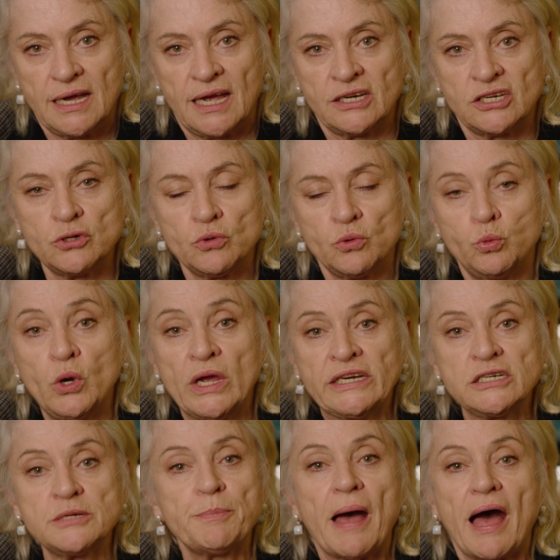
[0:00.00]
And
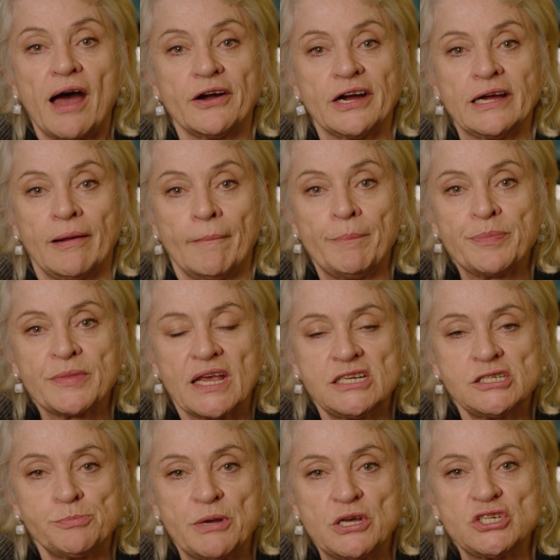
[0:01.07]
wind power
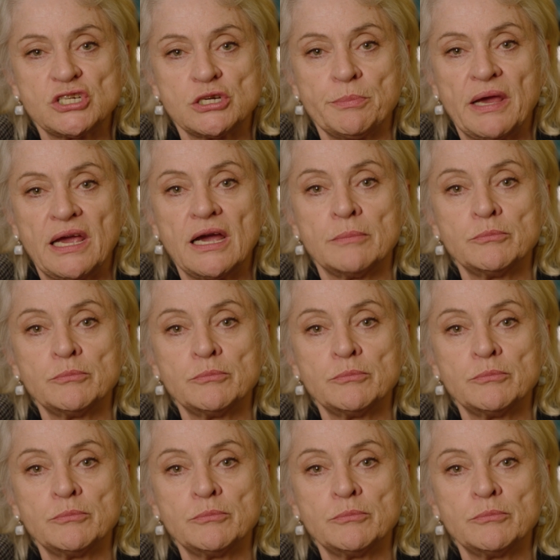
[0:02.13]
is supposed to be